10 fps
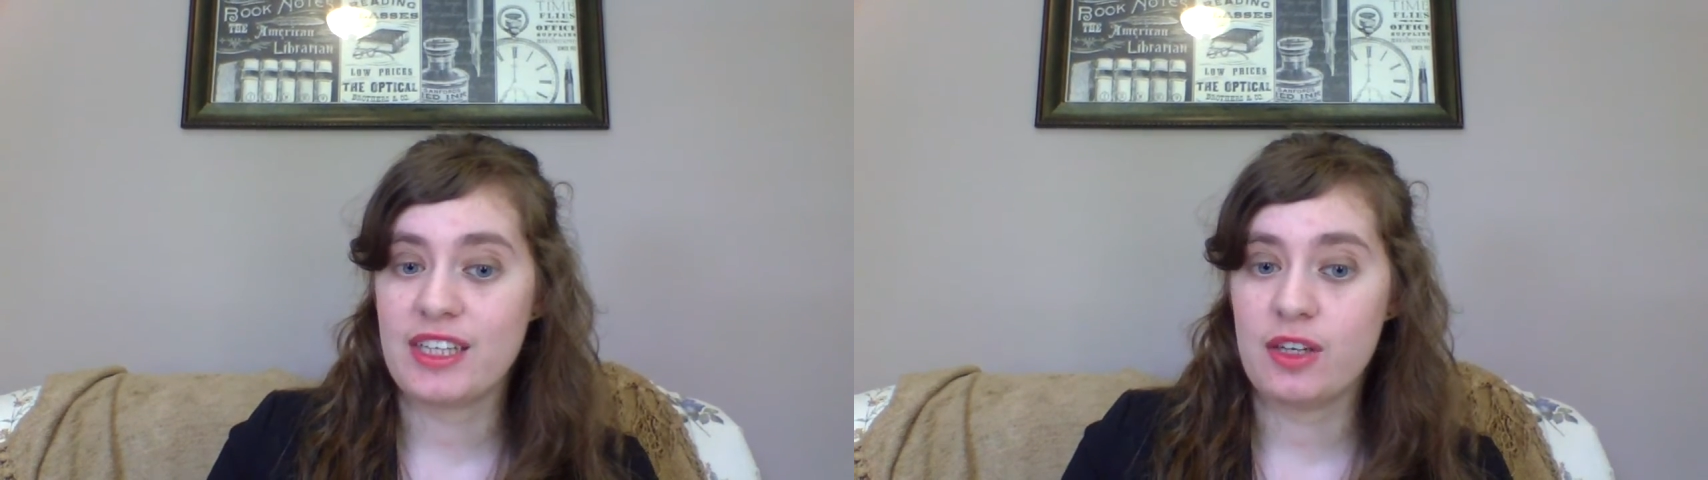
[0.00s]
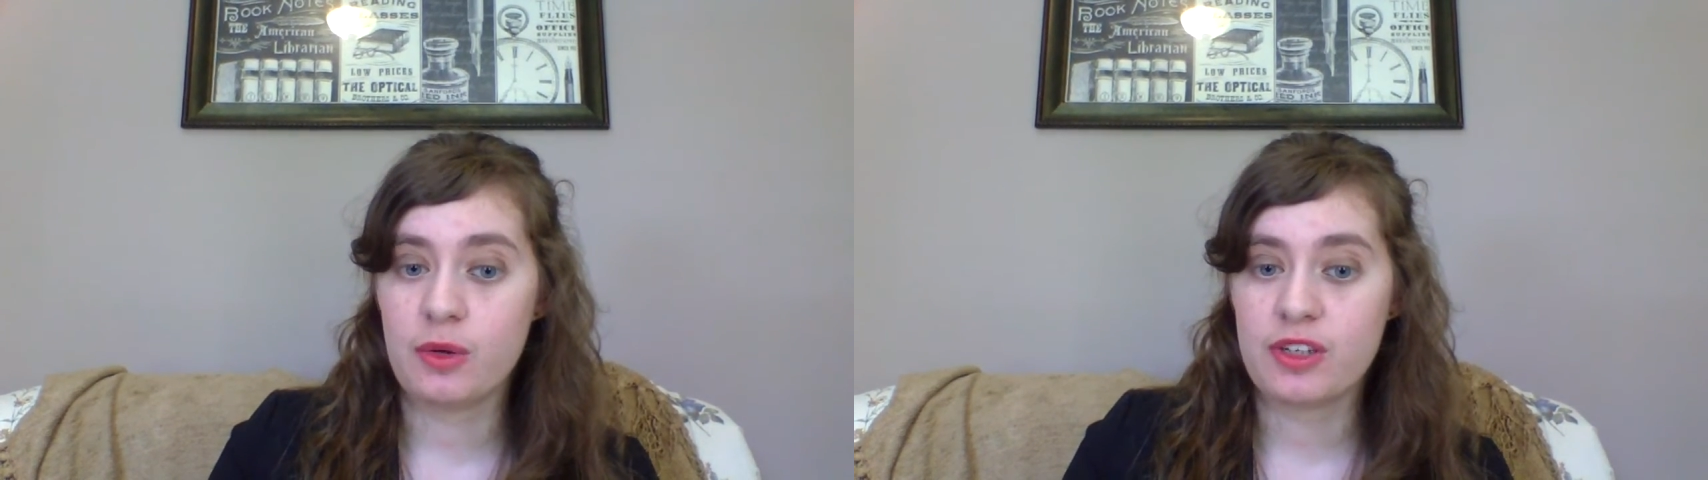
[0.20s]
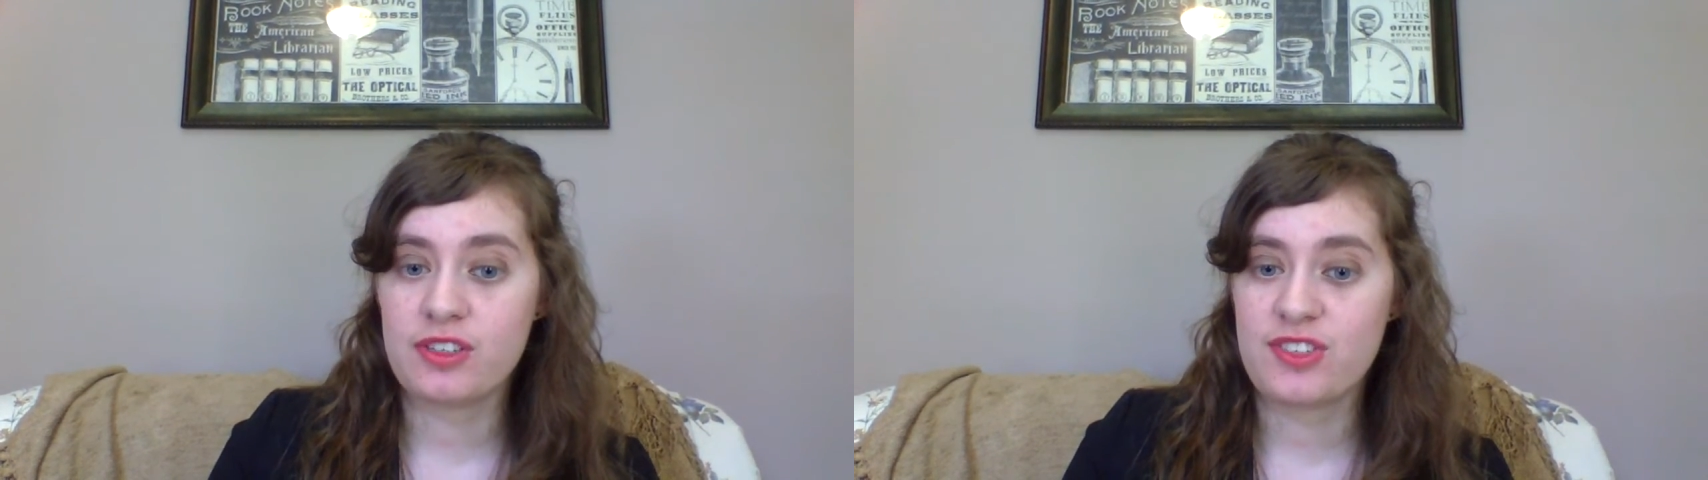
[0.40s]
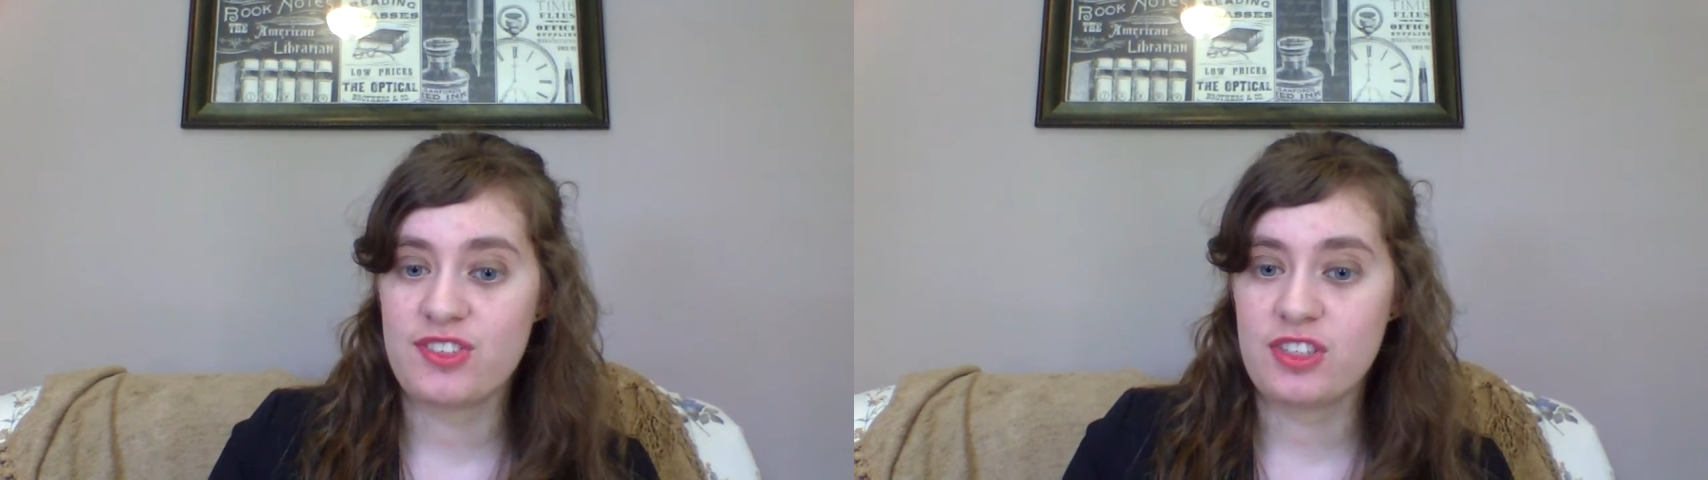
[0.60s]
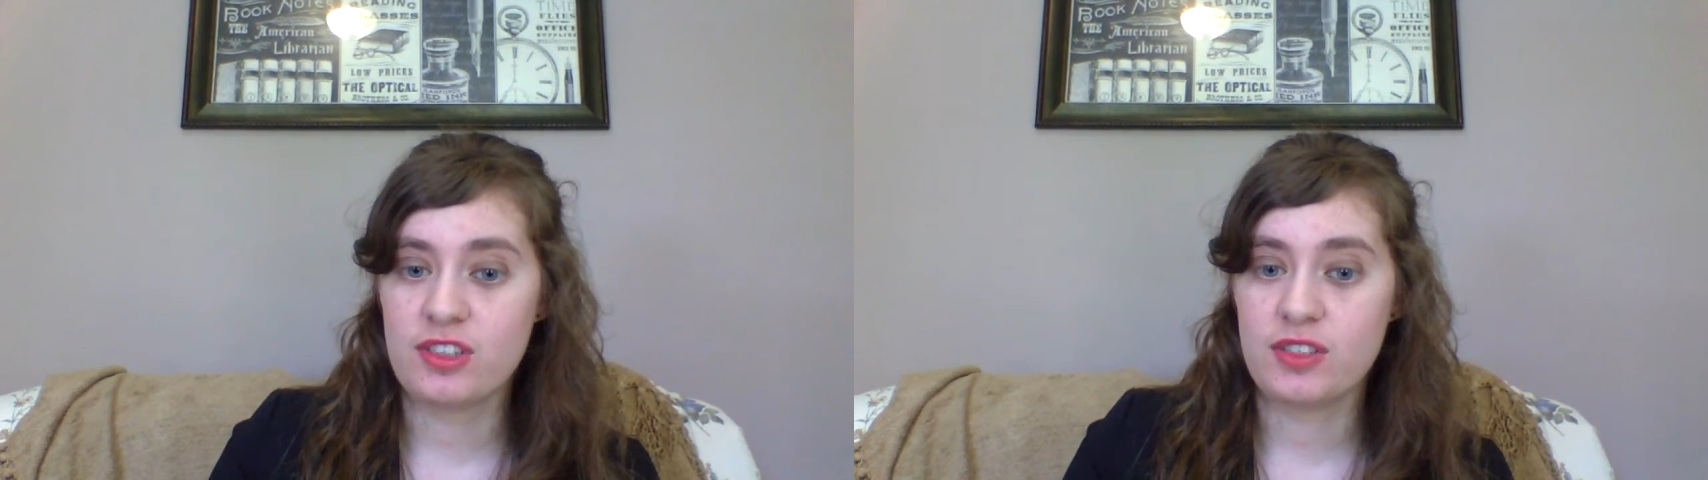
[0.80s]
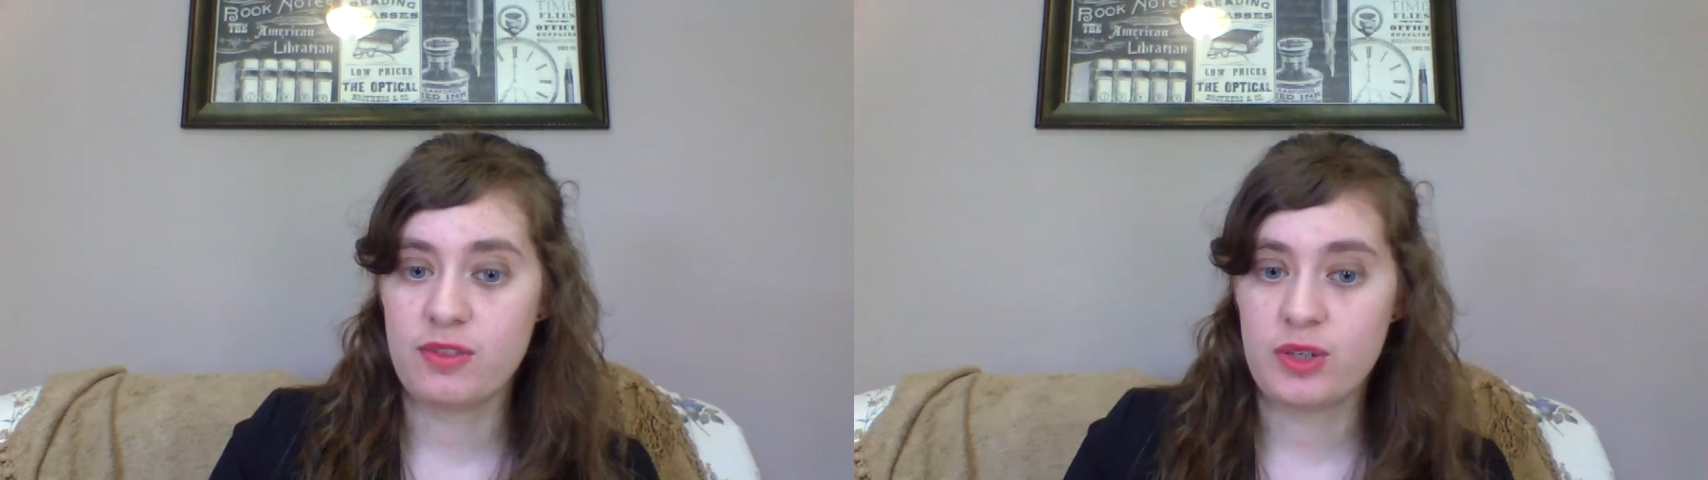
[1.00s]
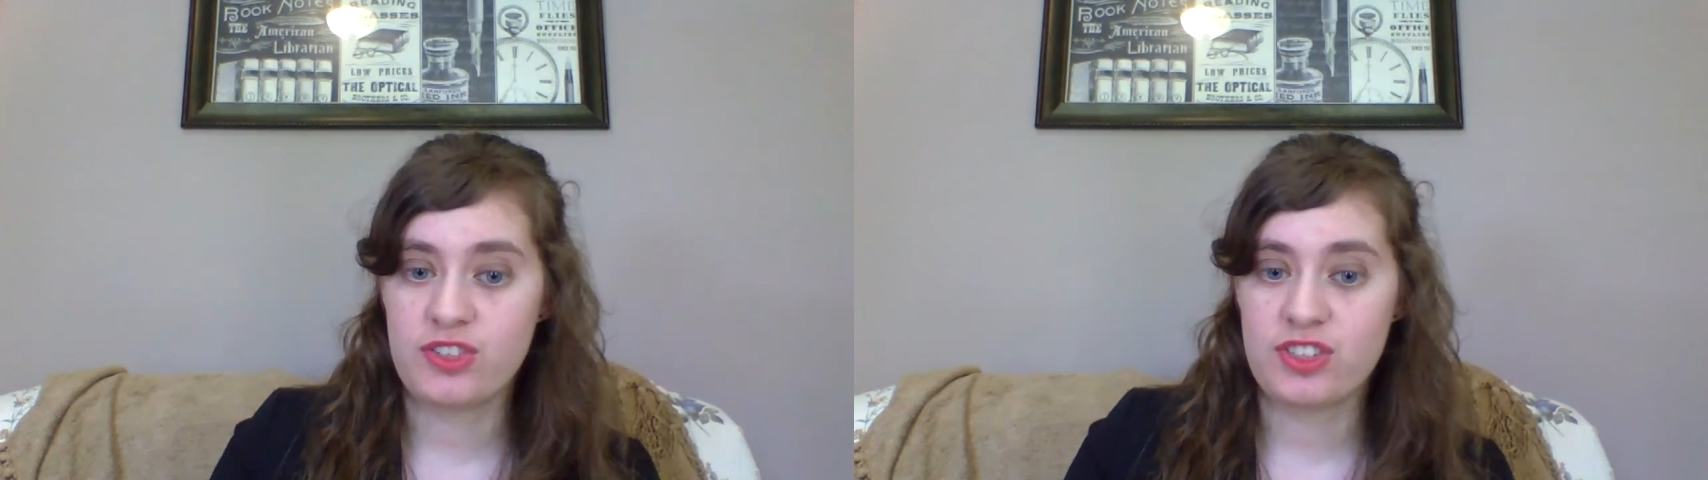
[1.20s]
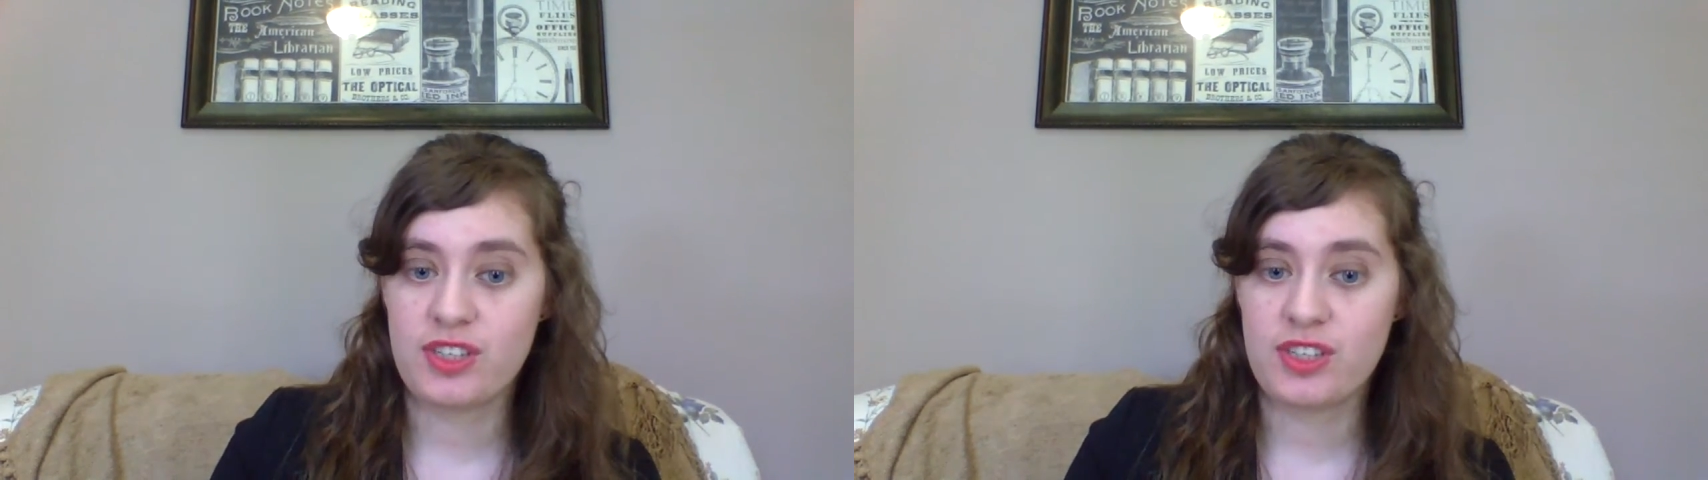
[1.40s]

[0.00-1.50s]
in order to steal her fortune